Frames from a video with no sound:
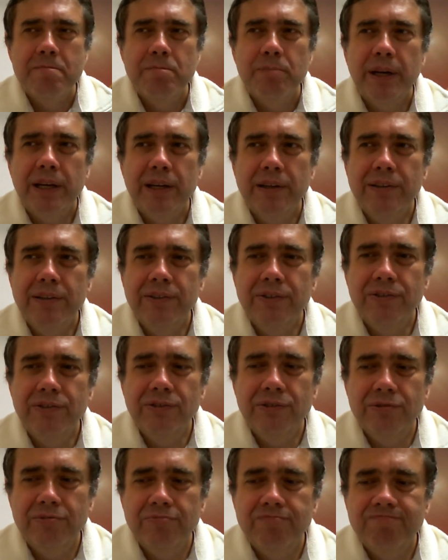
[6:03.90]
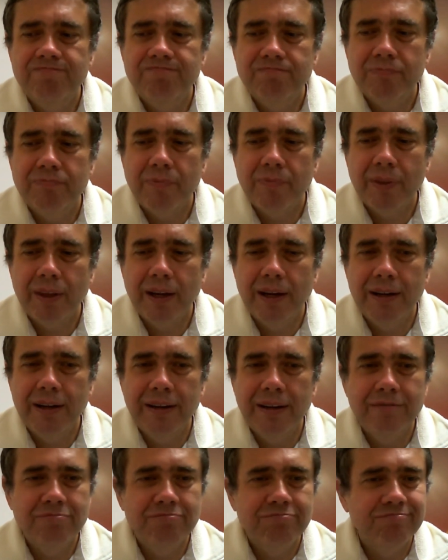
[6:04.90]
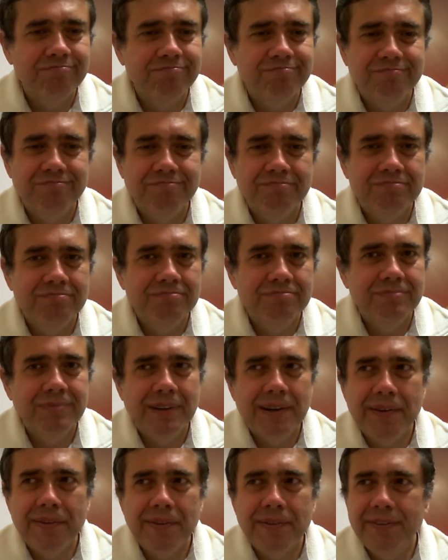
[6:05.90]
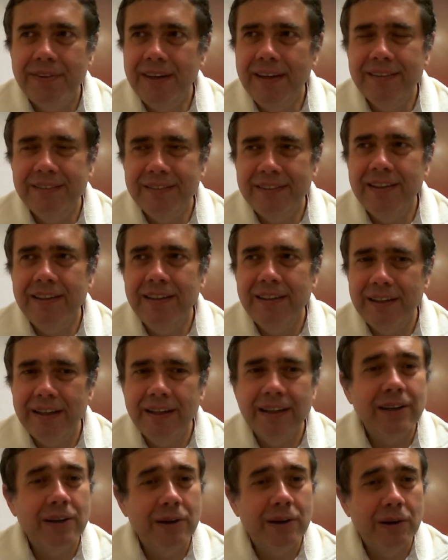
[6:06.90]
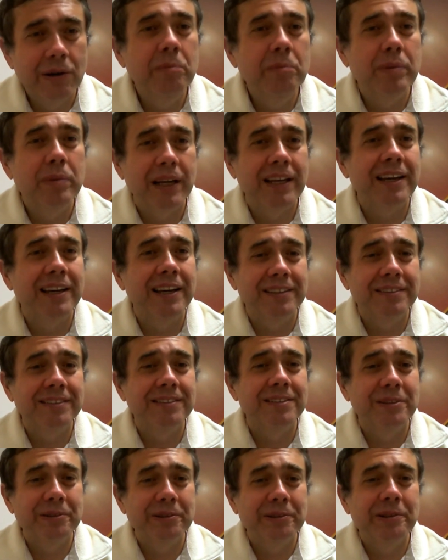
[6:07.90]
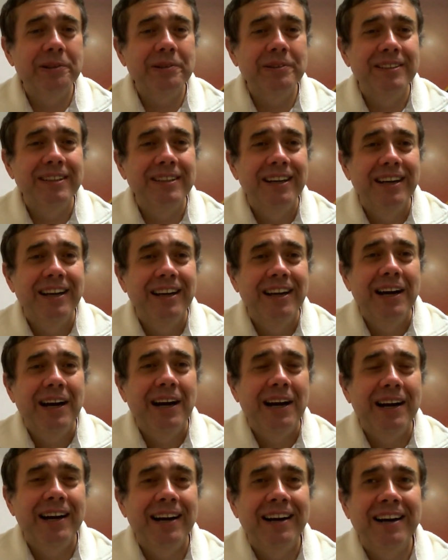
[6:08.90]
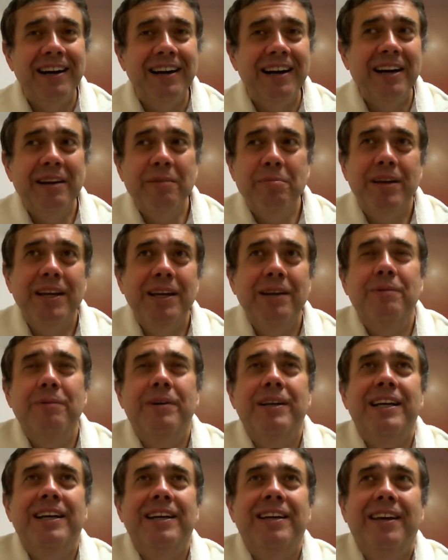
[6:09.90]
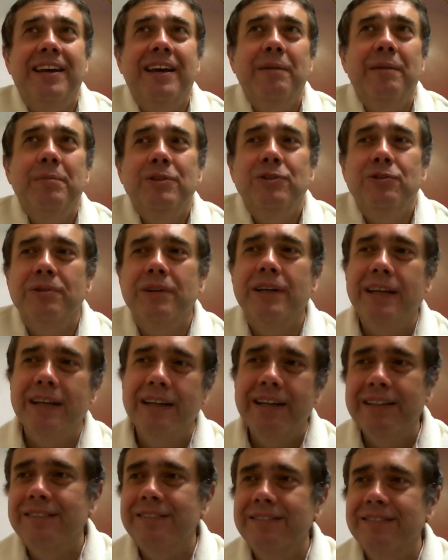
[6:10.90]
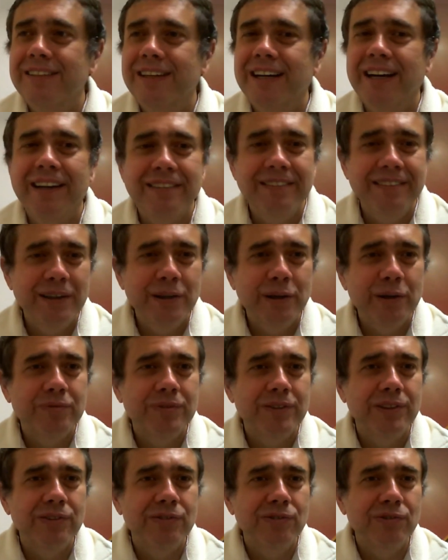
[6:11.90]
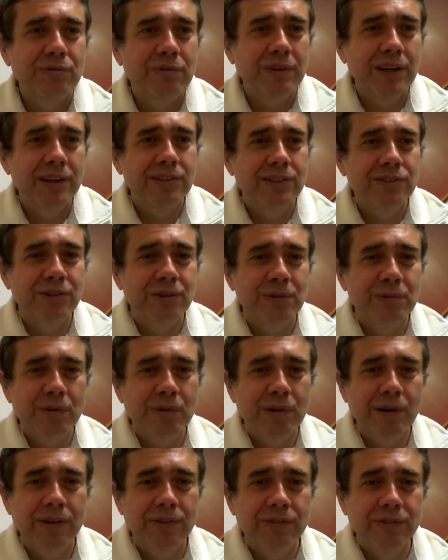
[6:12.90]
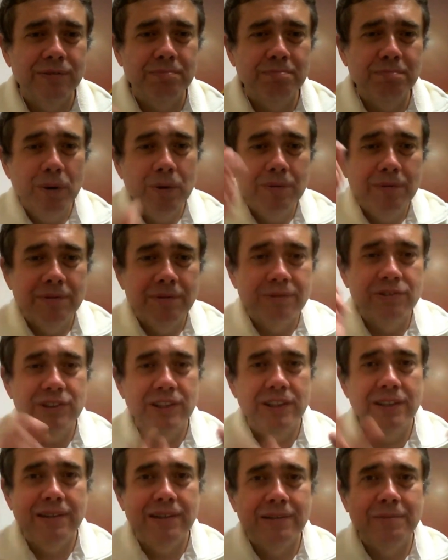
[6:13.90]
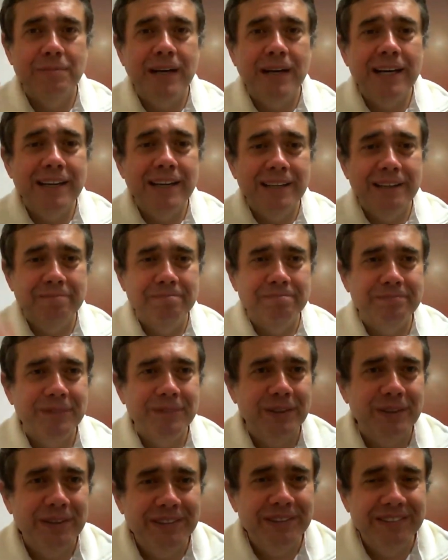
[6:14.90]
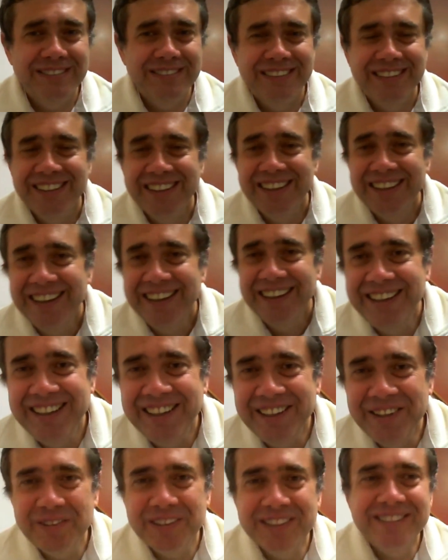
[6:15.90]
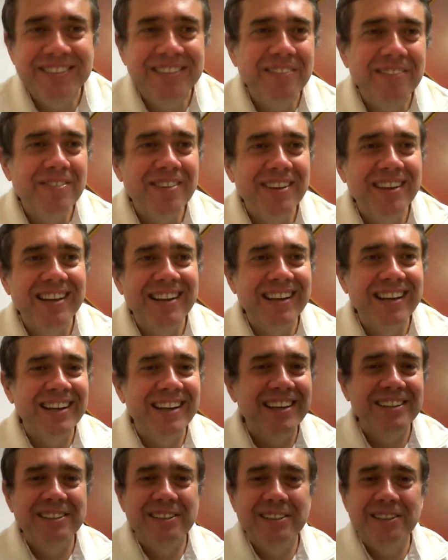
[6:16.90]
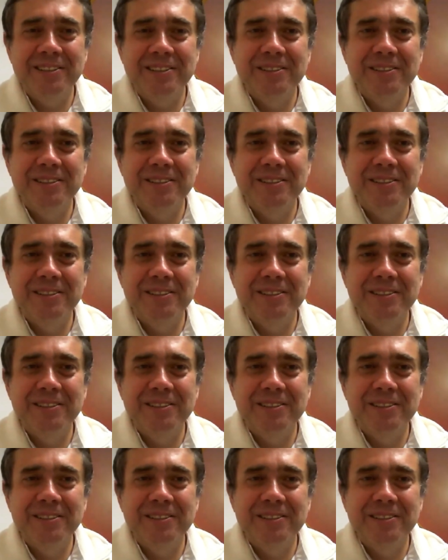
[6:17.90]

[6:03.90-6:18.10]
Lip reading: because um, things are complicated, you know. I mean, when I came to Gyan, the idea of destruction was boom, ciao, bye, you know. It was something like